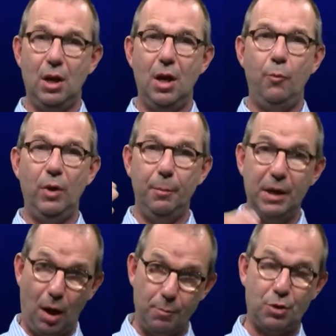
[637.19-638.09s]
will
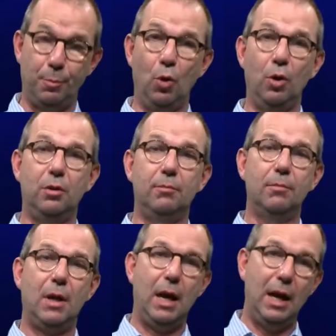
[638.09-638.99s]
become smaller
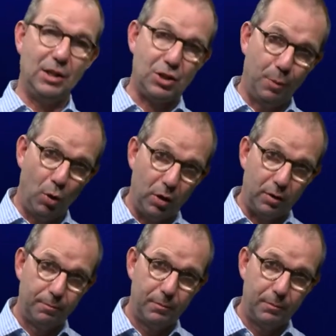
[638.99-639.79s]
and smaller.